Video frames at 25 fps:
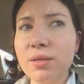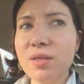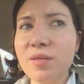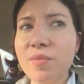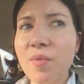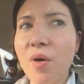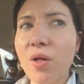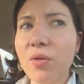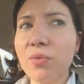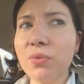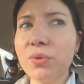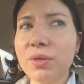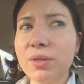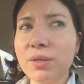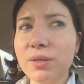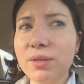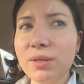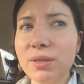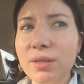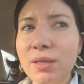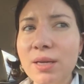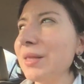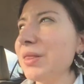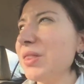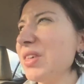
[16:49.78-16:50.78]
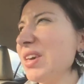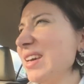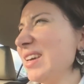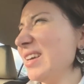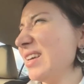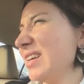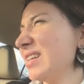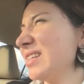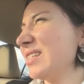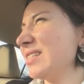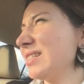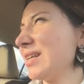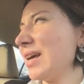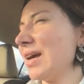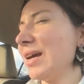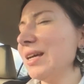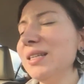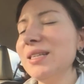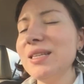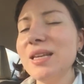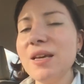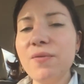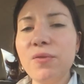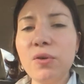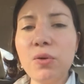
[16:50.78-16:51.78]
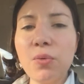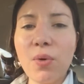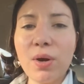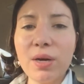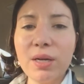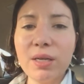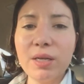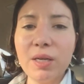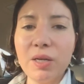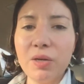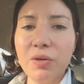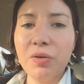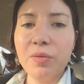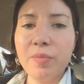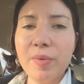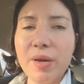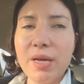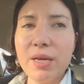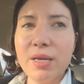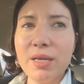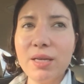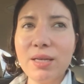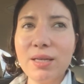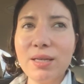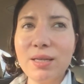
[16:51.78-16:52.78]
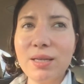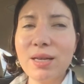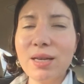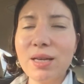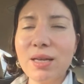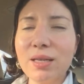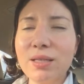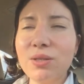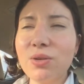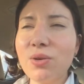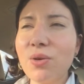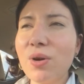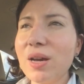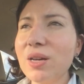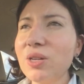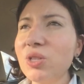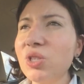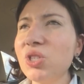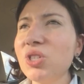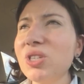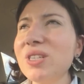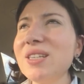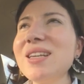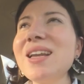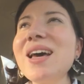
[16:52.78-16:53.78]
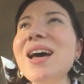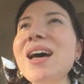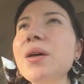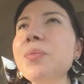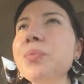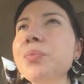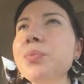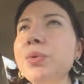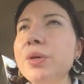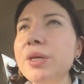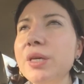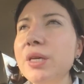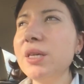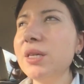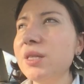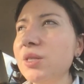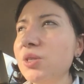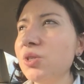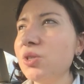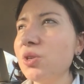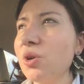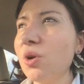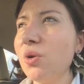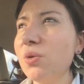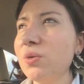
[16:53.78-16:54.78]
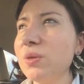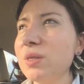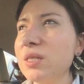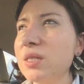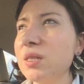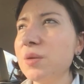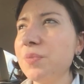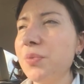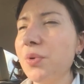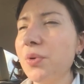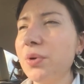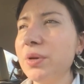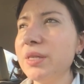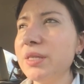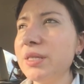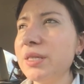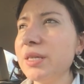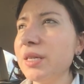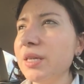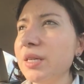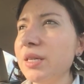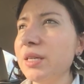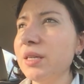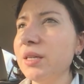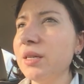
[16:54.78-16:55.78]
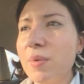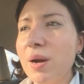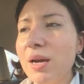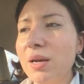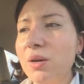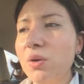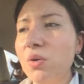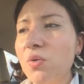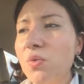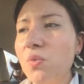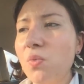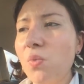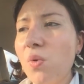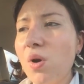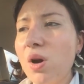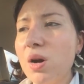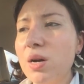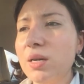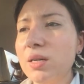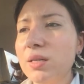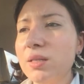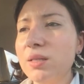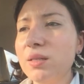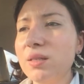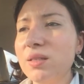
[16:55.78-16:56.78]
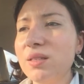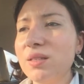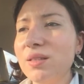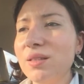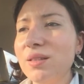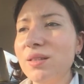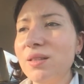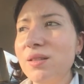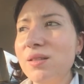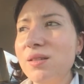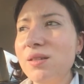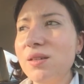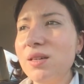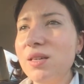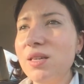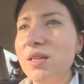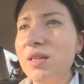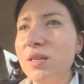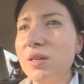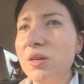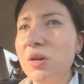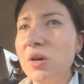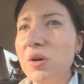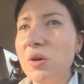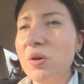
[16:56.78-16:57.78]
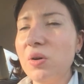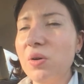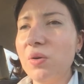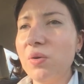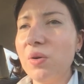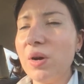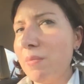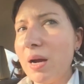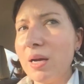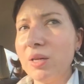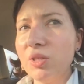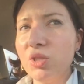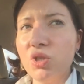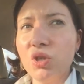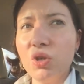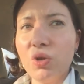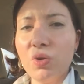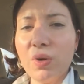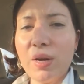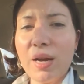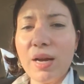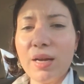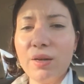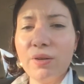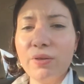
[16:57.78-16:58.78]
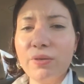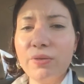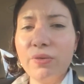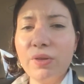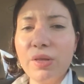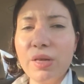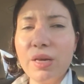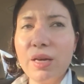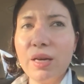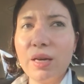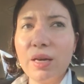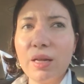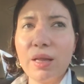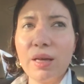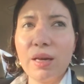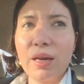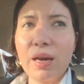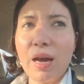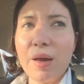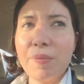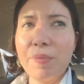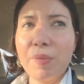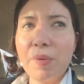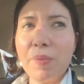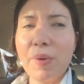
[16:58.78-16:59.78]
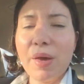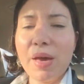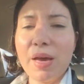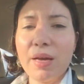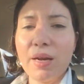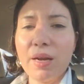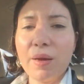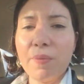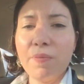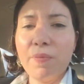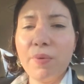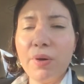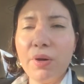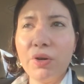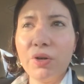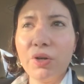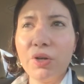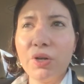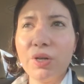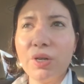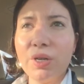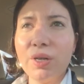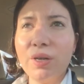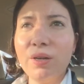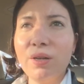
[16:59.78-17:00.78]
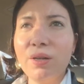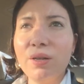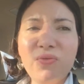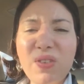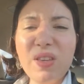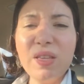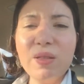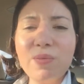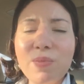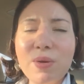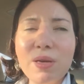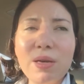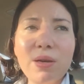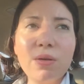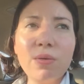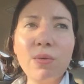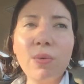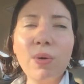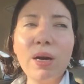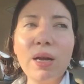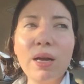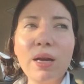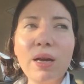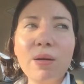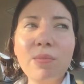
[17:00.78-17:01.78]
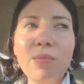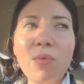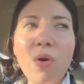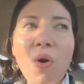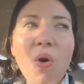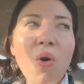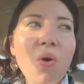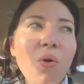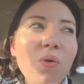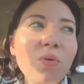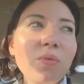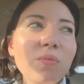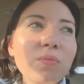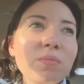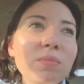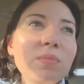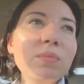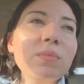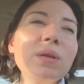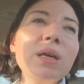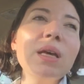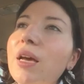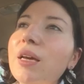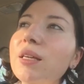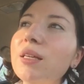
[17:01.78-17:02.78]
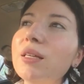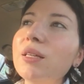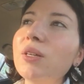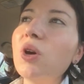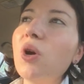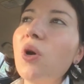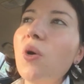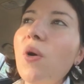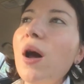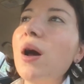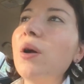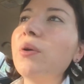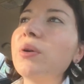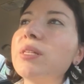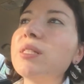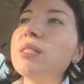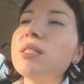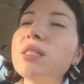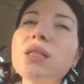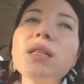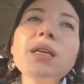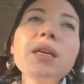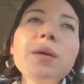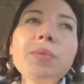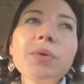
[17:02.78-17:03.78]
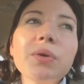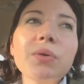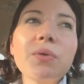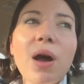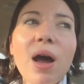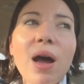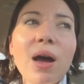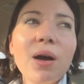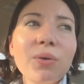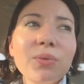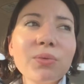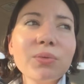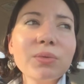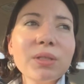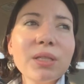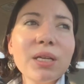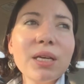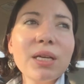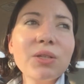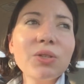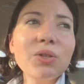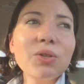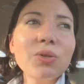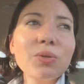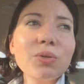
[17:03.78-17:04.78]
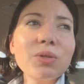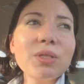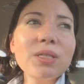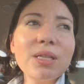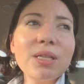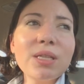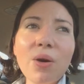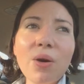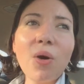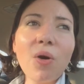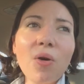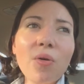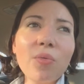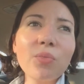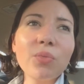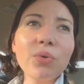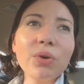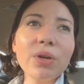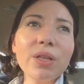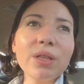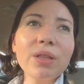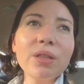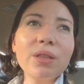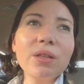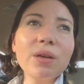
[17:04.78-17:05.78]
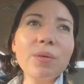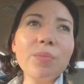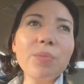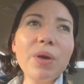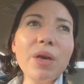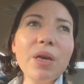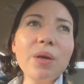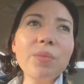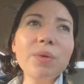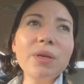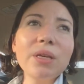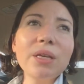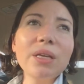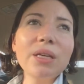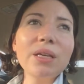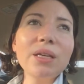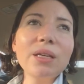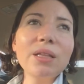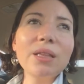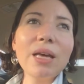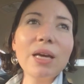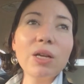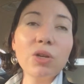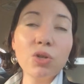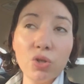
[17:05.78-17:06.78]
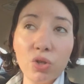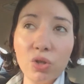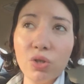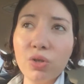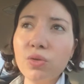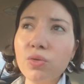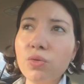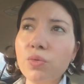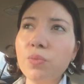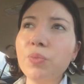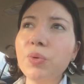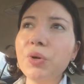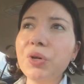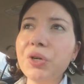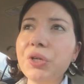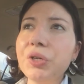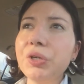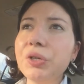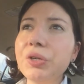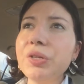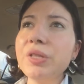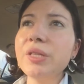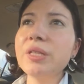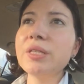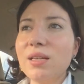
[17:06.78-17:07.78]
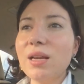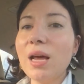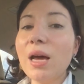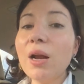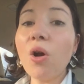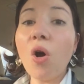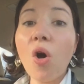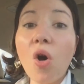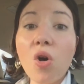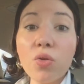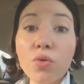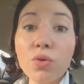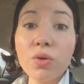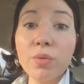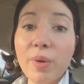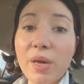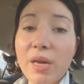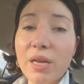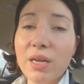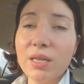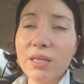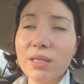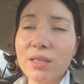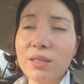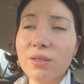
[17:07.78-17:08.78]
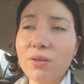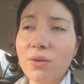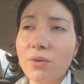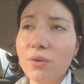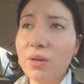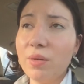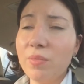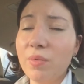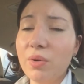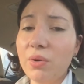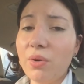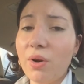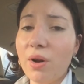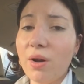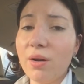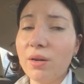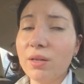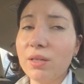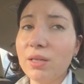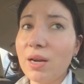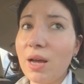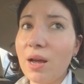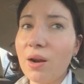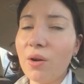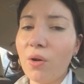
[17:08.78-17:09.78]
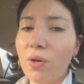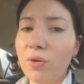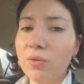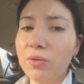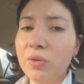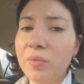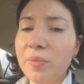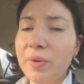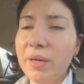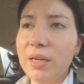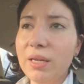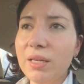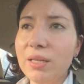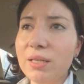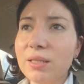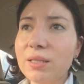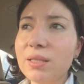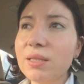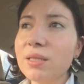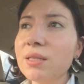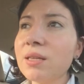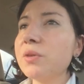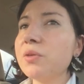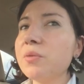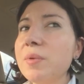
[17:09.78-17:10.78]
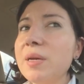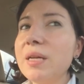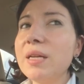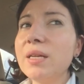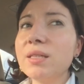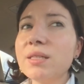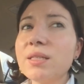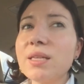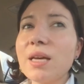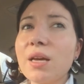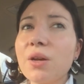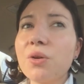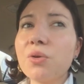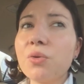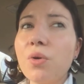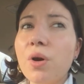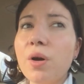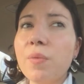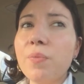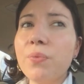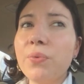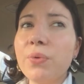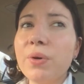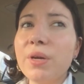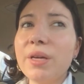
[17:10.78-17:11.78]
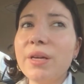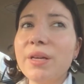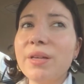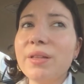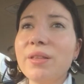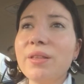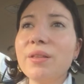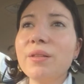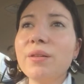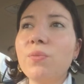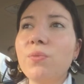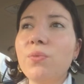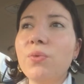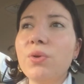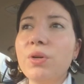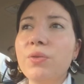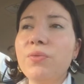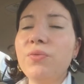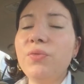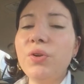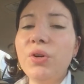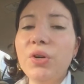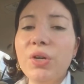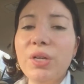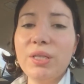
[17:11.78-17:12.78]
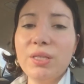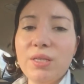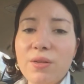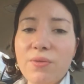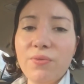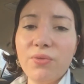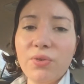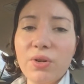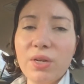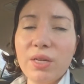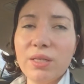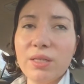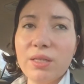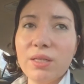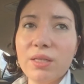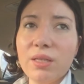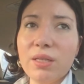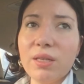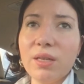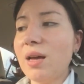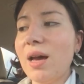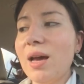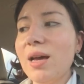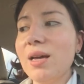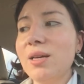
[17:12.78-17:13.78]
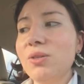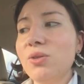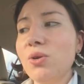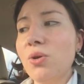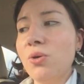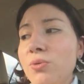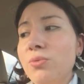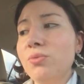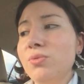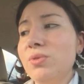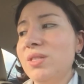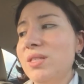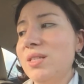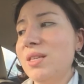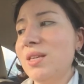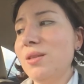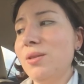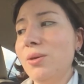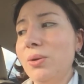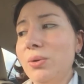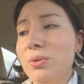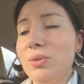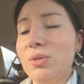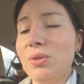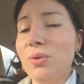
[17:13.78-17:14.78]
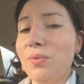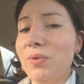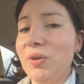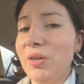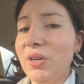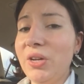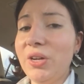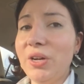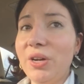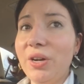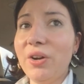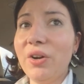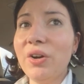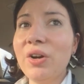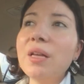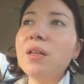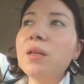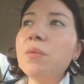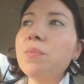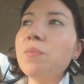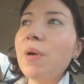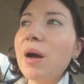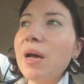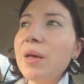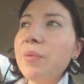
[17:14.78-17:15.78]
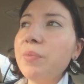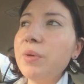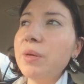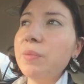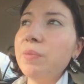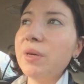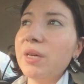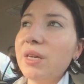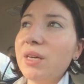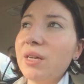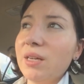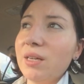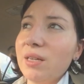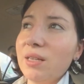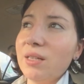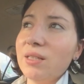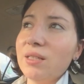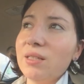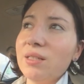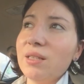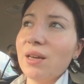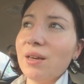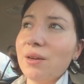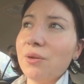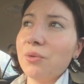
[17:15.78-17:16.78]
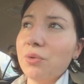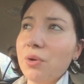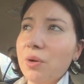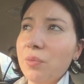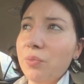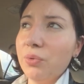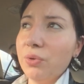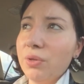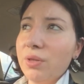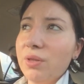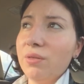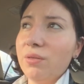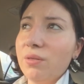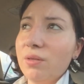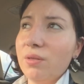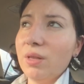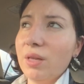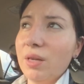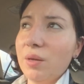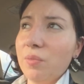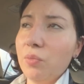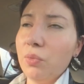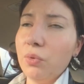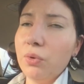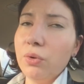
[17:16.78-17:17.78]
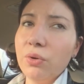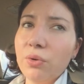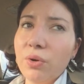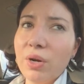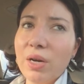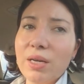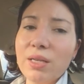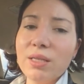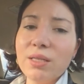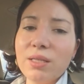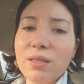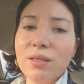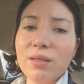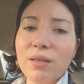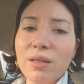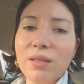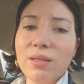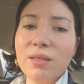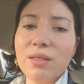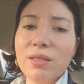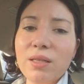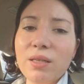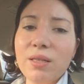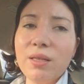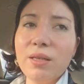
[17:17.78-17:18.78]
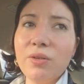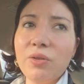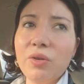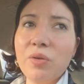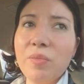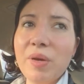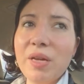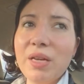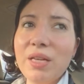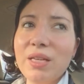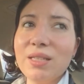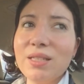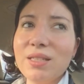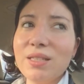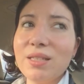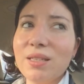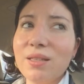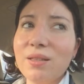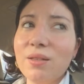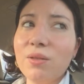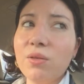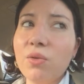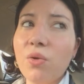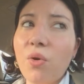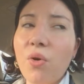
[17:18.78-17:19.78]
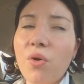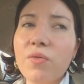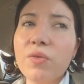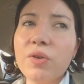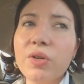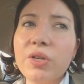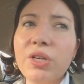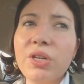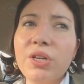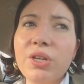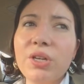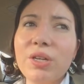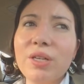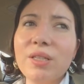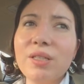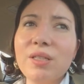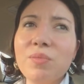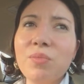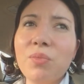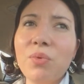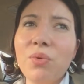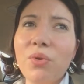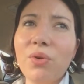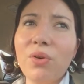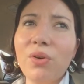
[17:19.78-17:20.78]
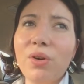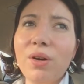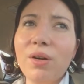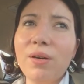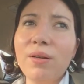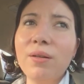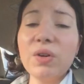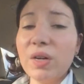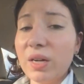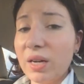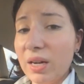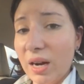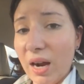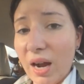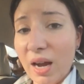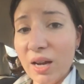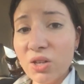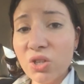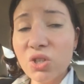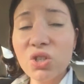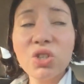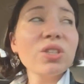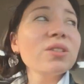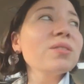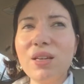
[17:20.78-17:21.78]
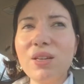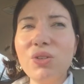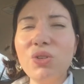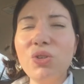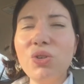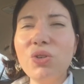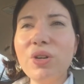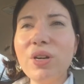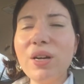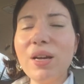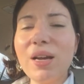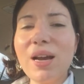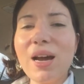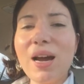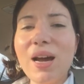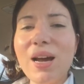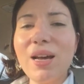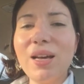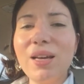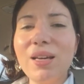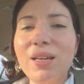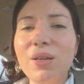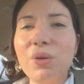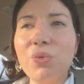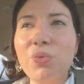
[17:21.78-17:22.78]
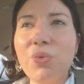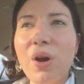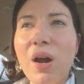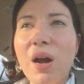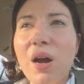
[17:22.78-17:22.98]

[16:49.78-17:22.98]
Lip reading: Small world. The thing is, I never wanted a Romanian, so I should not be so disappointed. I don't want the ego, macho kind of thing, like I'm a man, I'm better, feed me when I come home, I can go out and sleep around and you'll home with a baby that you birthed. Not all Romanians, don't get me wrong, not all Romanians. The Romanians I grew up with were very different. I don't see those over here. And it might be because I grew up with like Bucharest and city Romanians, and over here it's more Făgăraș. You're a guy.